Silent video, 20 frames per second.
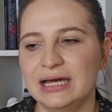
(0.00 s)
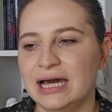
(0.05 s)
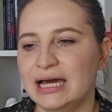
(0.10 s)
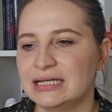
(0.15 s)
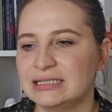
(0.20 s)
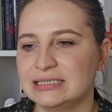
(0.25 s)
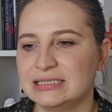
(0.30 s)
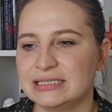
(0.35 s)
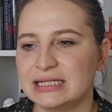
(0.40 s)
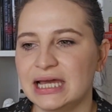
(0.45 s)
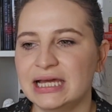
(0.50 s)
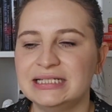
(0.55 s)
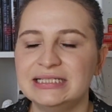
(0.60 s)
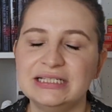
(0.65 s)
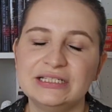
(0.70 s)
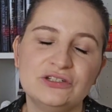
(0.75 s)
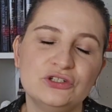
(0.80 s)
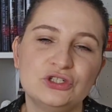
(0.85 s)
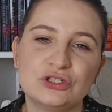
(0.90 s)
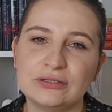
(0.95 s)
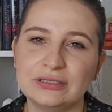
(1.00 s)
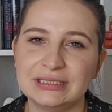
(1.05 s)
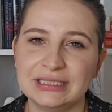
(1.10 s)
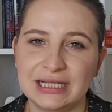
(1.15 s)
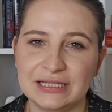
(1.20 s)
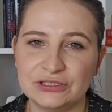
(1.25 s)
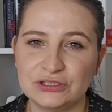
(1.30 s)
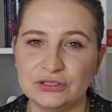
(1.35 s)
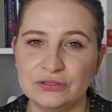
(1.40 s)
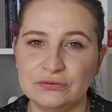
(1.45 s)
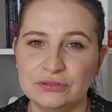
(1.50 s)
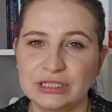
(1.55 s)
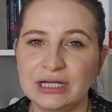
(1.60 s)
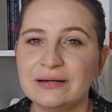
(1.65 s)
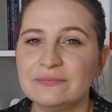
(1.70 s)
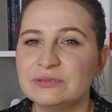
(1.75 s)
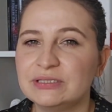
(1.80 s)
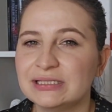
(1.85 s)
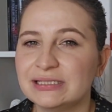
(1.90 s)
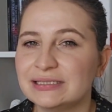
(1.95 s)
And I did enjoy the last 2
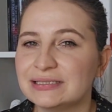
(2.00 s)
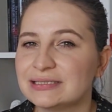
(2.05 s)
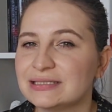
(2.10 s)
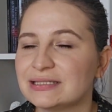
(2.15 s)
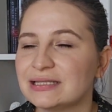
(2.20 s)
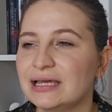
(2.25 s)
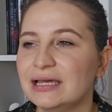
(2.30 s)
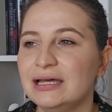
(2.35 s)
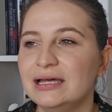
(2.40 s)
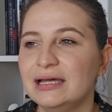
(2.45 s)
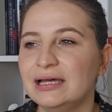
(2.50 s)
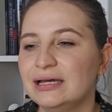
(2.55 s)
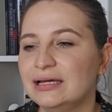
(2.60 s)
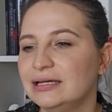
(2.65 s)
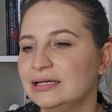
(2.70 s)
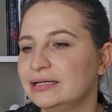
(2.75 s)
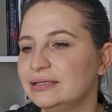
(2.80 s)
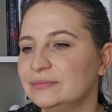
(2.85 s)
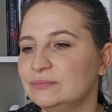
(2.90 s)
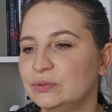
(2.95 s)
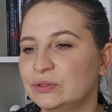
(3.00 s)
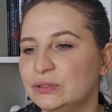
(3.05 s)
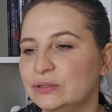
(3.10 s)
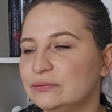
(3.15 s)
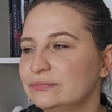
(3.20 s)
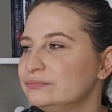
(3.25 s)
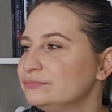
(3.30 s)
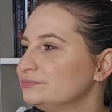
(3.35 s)
chapters, but